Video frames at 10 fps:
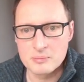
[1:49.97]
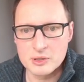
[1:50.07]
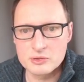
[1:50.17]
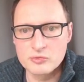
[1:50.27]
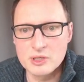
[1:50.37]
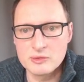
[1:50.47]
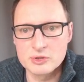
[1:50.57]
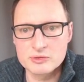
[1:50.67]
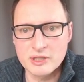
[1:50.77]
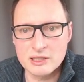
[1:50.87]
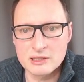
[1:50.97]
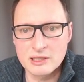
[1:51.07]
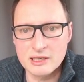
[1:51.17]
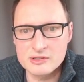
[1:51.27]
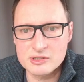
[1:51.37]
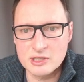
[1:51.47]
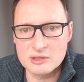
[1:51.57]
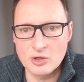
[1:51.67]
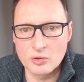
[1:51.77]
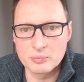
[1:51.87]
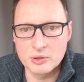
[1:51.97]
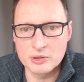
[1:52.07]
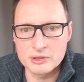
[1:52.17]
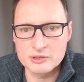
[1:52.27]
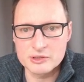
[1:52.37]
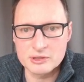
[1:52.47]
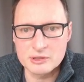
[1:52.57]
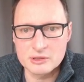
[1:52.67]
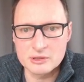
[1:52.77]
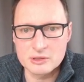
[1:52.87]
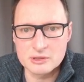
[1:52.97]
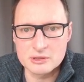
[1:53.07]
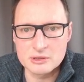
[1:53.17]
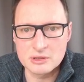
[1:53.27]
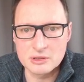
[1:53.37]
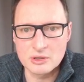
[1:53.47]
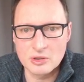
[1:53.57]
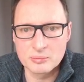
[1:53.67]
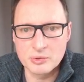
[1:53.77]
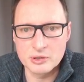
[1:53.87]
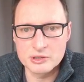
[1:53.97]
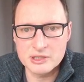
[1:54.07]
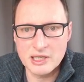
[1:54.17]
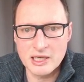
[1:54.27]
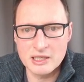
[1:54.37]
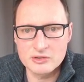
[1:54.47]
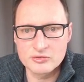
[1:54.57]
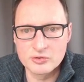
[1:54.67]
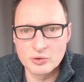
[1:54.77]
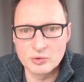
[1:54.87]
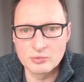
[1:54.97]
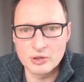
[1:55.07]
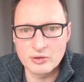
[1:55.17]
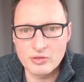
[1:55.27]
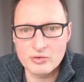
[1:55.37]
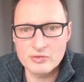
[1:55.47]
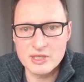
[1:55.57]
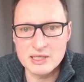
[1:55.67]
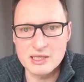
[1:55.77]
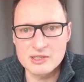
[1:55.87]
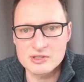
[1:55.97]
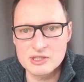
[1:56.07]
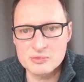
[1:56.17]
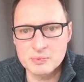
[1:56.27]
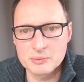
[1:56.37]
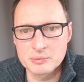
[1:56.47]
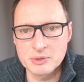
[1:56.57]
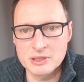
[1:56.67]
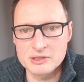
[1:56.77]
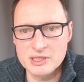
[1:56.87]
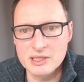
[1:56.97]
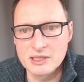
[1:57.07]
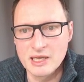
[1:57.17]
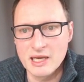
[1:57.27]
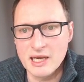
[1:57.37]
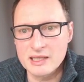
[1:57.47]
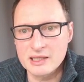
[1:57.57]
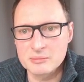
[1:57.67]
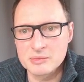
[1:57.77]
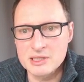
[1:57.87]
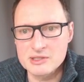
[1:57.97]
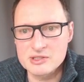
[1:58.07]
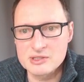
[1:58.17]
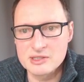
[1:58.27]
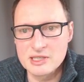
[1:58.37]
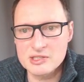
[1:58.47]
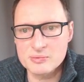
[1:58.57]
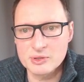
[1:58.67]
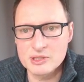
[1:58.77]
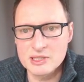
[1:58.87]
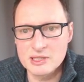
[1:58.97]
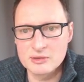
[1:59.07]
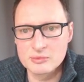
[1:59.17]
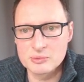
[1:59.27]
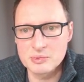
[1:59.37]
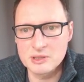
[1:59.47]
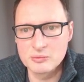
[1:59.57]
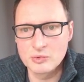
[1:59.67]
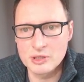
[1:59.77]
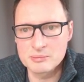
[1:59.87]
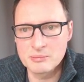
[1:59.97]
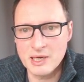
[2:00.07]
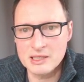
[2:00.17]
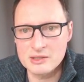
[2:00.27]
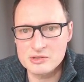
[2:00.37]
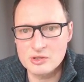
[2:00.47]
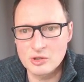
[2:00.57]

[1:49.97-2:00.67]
But we would recognize that 0.8413 is this probability, and that means this one here would be 1 minus